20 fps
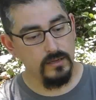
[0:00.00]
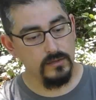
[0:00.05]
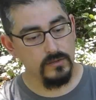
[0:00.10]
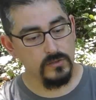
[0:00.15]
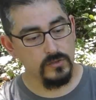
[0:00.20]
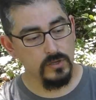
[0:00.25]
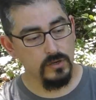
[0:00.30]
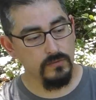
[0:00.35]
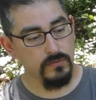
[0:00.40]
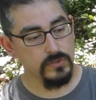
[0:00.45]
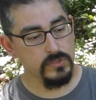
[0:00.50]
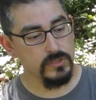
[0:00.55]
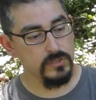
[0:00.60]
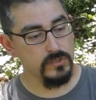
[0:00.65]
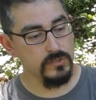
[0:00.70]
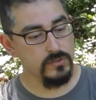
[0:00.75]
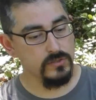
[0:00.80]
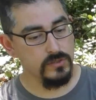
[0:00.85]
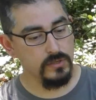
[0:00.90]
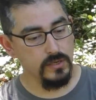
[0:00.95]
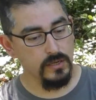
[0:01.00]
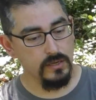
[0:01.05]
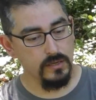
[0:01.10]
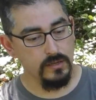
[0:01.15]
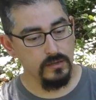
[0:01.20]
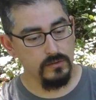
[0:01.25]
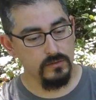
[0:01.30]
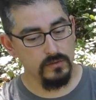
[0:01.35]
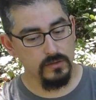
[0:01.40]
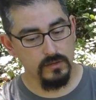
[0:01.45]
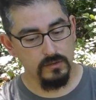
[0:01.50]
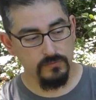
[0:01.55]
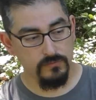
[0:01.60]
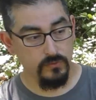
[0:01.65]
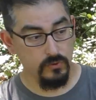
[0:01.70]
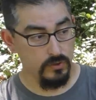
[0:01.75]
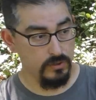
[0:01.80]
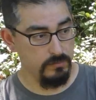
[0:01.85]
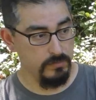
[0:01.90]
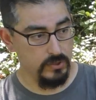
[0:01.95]
services and
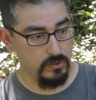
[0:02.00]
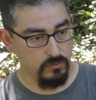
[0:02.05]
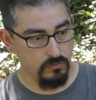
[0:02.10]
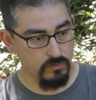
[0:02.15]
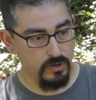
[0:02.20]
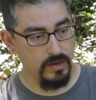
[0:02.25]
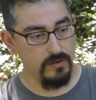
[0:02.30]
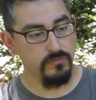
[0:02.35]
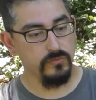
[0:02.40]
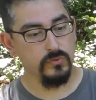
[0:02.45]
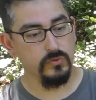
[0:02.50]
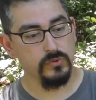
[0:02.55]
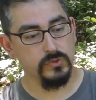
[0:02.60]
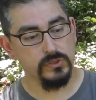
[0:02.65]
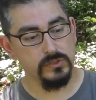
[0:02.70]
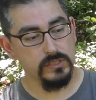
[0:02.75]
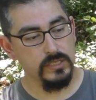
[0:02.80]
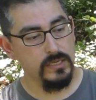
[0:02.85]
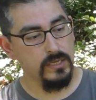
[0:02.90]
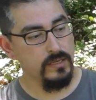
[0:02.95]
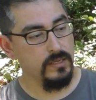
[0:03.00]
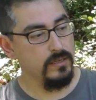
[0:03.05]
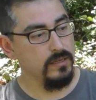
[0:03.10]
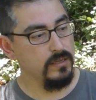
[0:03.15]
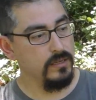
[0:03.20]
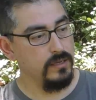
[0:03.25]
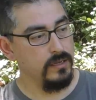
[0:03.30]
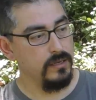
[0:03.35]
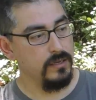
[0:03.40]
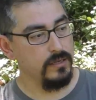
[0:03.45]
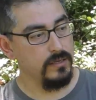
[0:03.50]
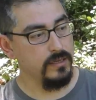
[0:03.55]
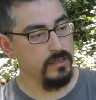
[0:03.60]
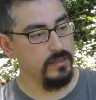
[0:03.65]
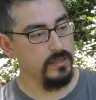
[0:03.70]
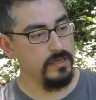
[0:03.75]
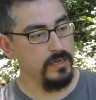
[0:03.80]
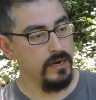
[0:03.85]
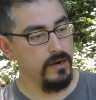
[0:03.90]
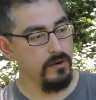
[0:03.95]
fully built rifles
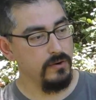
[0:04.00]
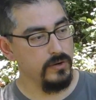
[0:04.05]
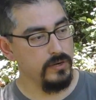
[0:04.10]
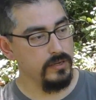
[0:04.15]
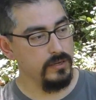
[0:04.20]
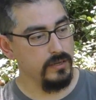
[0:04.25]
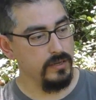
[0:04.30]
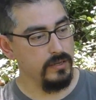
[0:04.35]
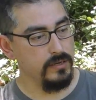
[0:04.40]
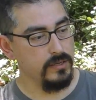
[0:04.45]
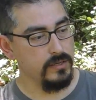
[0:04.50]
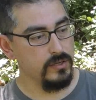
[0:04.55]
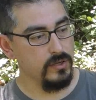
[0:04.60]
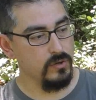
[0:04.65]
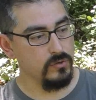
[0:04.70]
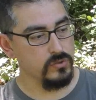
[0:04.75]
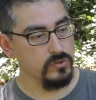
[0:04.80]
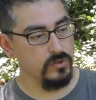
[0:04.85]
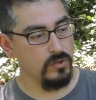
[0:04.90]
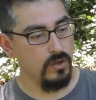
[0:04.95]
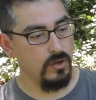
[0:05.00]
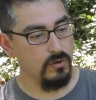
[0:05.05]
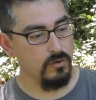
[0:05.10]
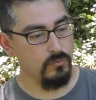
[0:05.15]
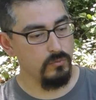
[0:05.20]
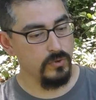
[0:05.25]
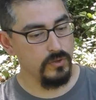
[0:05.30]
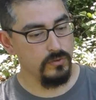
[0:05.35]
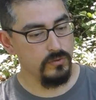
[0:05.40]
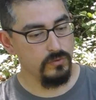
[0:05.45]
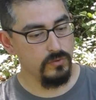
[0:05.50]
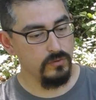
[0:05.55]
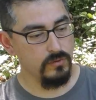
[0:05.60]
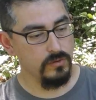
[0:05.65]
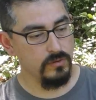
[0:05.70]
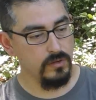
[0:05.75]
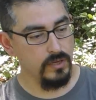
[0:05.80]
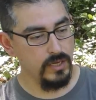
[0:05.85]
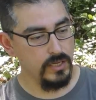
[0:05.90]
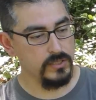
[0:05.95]
in the area, and it goes along with
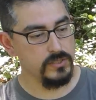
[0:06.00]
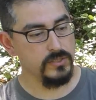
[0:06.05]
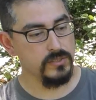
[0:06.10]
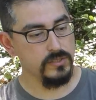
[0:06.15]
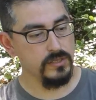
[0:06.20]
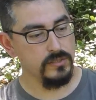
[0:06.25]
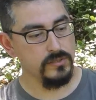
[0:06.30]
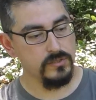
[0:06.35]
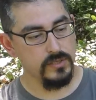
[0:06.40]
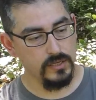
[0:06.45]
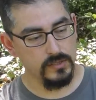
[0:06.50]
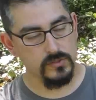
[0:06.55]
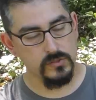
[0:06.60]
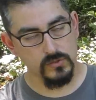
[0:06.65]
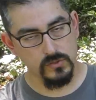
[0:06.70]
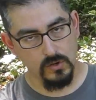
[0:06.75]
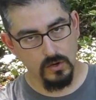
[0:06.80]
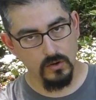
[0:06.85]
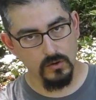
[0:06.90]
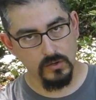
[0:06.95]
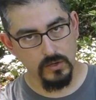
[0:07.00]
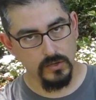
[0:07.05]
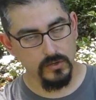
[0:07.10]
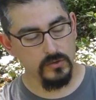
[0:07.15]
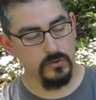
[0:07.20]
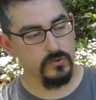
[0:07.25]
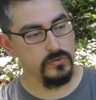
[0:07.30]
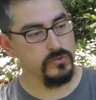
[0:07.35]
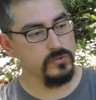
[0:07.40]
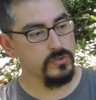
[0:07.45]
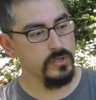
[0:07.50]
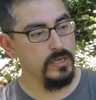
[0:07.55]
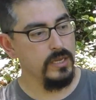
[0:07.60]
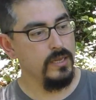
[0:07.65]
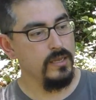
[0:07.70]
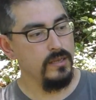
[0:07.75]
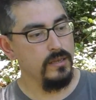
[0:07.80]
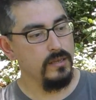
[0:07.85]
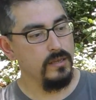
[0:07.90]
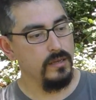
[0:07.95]
us as Texas hog hunters,
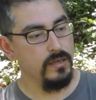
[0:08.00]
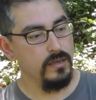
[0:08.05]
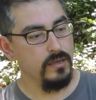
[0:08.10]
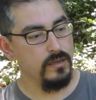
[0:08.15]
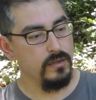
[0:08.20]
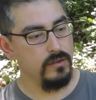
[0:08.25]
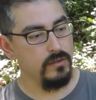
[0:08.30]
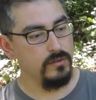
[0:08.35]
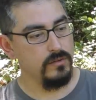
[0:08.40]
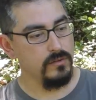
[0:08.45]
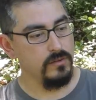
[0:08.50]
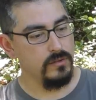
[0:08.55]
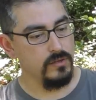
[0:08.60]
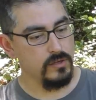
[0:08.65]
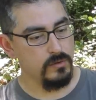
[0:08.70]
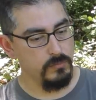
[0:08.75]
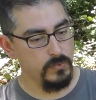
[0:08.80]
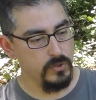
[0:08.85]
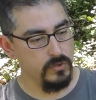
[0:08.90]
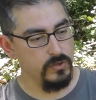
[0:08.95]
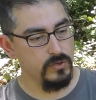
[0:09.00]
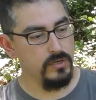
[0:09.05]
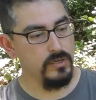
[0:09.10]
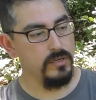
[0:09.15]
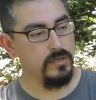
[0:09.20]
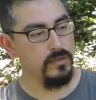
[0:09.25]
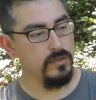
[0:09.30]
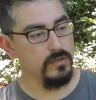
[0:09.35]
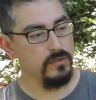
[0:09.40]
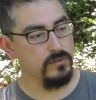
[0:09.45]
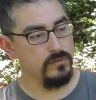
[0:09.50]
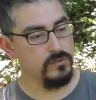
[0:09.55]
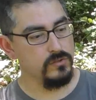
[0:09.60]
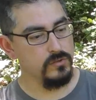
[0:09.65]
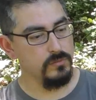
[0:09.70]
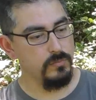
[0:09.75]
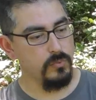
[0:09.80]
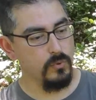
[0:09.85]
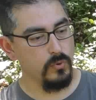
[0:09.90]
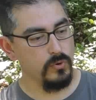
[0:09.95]
the community, and
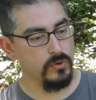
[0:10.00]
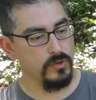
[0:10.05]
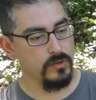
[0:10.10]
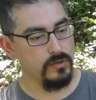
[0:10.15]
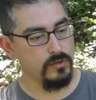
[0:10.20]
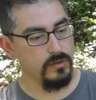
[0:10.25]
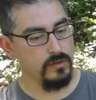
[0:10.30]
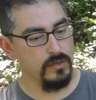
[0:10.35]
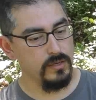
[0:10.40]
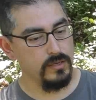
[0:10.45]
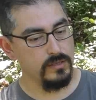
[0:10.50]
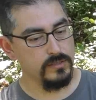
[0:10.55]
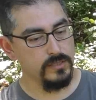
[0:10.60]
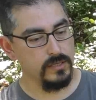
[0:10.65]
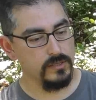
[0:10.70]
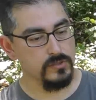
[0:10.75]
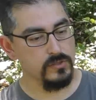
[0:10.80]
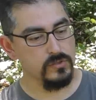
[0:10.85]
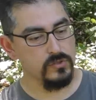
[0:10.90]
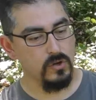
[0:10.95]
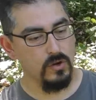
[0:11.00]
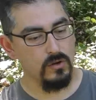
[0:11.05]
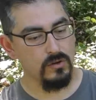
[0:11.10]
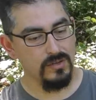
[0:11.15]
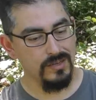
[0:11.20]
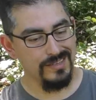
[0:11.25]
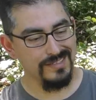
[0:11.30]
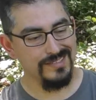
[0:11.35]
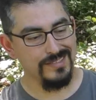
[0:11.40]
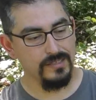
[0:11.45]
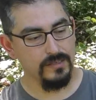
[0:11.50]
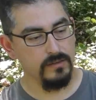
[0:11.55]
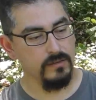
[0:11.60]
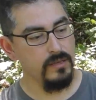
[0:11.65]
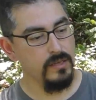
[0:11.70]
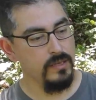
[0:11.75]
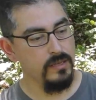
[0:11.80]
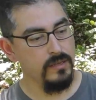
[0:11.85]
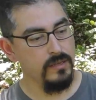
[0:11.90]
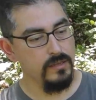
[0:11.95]
supporting Texas hog hunting
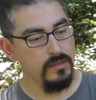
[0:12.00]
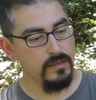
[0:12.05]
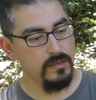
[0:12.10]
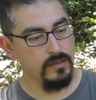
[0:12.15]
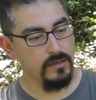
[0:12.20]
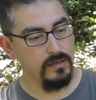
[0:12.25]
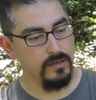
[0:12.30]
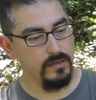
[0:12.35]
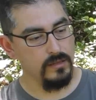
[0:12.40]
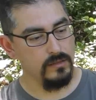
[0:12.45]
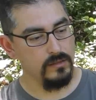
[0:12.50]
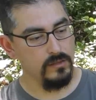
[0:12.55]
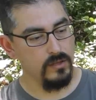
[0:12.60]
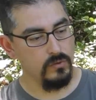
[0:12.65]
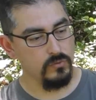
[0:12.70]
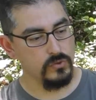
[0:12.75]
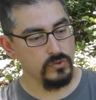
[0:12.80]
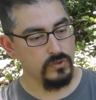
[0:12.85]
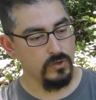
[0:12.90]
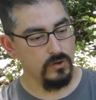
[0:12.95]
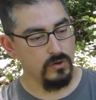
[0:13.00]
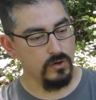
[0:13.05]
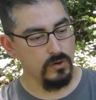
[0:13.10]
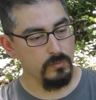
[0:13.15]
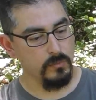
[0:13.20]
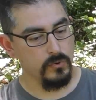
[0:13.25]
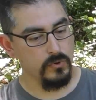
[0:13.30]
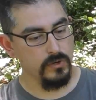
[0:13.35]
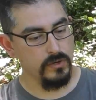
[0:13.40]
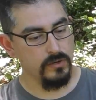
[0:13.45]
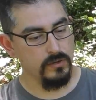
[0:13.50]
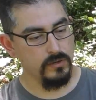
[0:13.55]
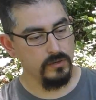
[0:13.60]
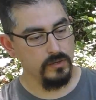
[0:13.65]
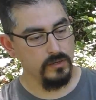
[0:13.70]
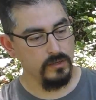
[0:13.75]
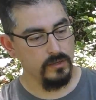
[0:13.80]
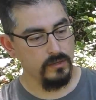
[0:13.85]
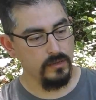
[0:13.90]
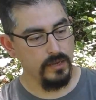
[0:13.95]
and Lone Star Armory.
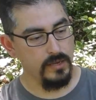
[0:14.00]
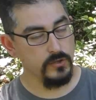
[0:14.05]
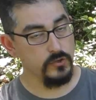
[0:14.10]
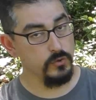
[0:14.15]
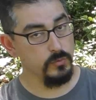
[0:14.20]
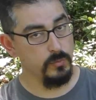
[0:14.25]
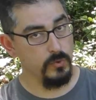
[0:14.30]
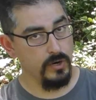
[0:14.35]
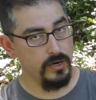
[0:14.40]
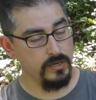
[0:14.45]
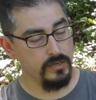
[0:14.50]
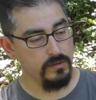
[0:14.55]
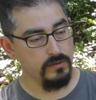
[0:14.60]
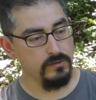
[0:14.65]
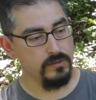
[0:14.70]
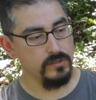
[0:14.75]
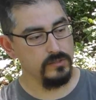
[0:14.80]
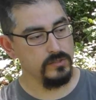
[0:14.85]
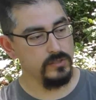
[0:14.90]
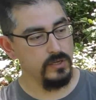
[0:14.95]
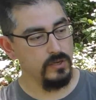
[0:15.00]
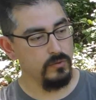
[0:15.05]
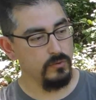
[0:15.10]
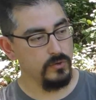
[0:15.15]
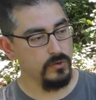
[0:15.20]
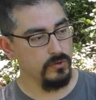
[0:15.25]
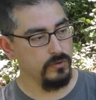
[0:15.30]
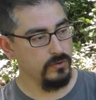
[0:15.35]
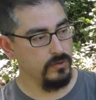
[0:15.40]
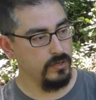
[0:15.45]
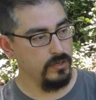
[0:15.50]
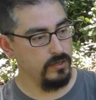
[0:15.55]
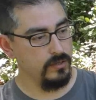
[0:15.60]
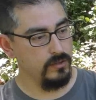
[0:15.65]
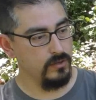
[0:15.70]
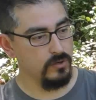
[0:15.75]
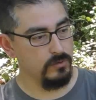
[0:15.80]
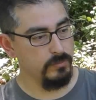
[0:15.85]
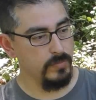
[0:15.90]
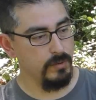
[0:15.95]
Andrew Brady is the owner.
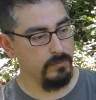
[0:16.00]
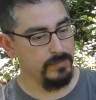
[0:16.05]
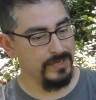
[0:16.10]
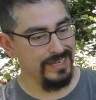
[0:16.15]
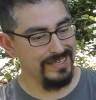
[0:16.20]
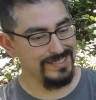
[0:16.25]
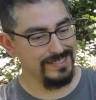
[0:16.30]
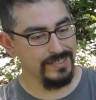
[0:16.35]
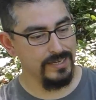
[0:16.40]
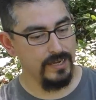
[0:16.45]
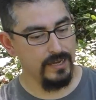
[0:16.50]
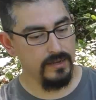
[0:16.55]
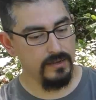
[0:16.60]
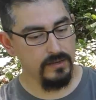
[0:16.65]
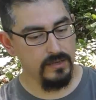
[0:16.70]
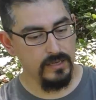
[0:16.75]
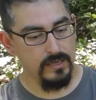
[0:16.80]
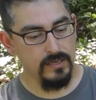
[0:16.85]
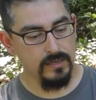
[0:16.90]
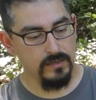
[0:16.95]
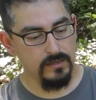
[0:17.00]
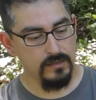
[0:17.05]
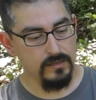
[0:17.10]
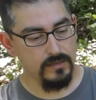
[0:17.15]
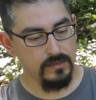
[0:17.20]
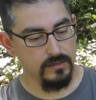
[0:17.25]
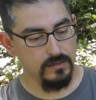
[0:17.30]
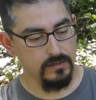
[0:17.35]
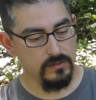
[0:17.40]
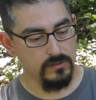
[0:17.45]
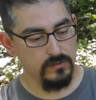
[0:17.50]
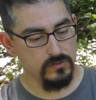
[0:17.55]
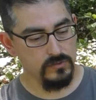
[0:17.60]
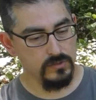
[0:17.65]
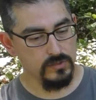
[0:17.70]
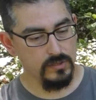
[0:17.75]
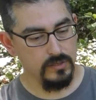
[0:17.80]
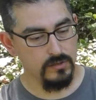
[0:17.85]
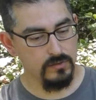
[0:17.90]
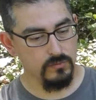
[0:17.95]
Look him up, nice guy. He
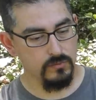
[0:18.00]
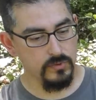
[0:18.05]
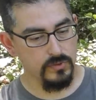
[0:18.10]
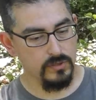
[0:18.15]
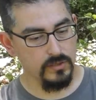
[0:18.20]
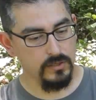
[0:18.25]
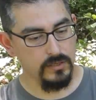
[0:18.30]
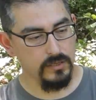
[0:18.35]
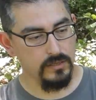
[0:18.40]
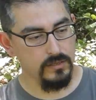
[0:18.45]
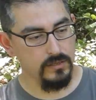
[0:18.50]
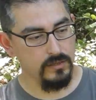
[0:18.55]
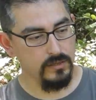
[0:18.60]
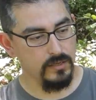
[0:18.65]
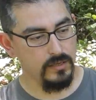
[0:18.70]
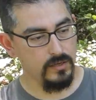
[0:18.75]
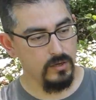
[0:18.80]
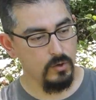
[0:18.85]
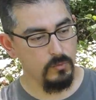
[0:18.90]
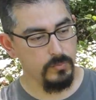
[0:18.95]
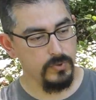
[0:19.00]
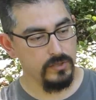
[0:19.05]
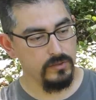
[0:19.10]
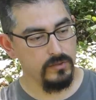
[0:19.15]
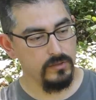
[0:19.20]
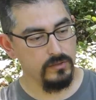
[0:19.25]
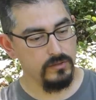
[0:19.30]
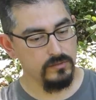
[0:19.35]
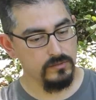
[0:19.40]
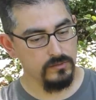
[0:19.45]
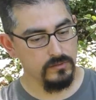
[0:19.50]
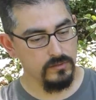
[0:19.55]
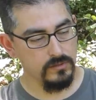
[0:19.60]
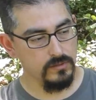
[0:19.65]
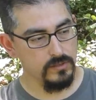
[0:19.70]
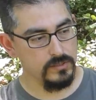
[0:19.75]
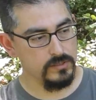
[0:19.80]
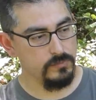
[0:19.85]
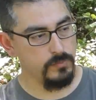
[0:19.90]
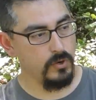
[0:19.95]
is really hoping that
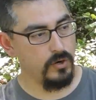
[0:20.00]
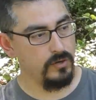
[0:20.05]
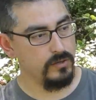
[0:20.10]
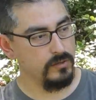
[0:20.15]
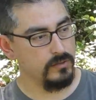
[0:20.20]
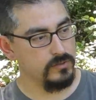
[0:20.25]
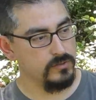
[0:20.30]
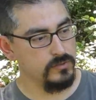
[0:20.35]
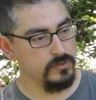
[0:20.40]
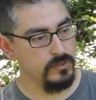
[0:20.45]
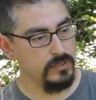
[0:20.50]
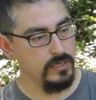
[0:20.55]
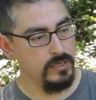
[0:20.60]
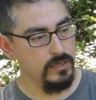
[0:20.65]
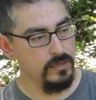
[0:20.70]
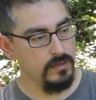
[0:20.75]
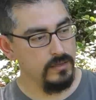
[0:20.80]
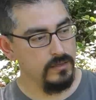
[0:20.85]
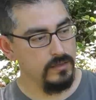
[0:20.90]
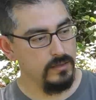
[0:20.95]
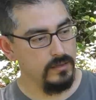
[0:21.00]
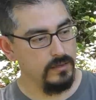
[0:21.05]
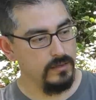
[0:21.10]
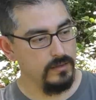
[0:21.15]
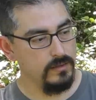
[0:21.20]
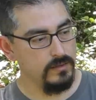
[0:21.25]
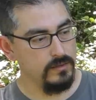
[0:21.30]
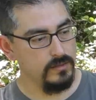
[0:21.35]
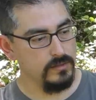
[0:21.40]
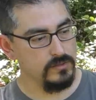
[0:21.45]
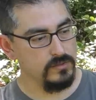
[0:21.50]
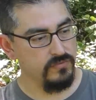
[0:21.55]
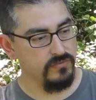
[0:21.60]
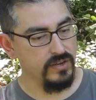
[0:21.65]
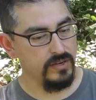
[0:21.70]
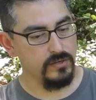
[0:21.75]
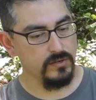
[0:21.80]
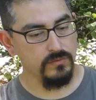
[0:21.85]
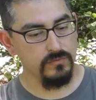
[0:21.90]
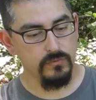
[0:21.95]
this product is
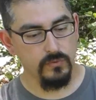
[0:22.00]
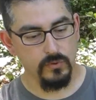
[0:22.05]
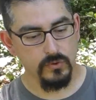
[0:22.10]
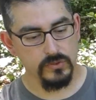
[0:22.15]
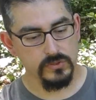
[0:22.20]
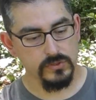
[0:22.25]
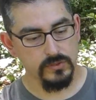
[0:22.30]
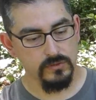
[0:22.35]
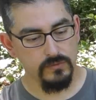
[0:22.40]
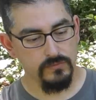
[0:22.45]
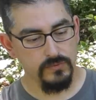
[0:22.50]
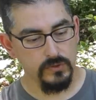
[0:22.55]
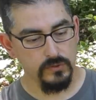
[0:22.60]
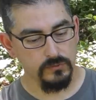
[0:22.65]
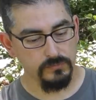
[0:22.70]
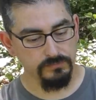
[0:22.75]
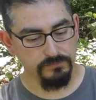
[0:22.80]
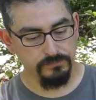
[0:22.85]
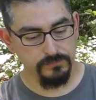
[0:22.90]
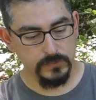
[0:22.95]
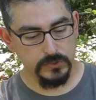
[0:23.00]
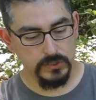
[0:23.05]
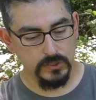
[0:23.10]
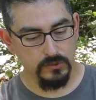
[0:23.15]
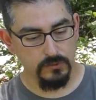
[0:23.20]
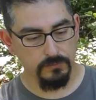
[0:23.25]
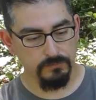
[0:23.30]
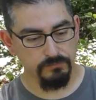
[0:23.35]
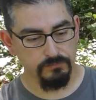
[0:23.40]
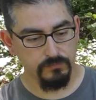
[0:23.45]
effective for us in the field. So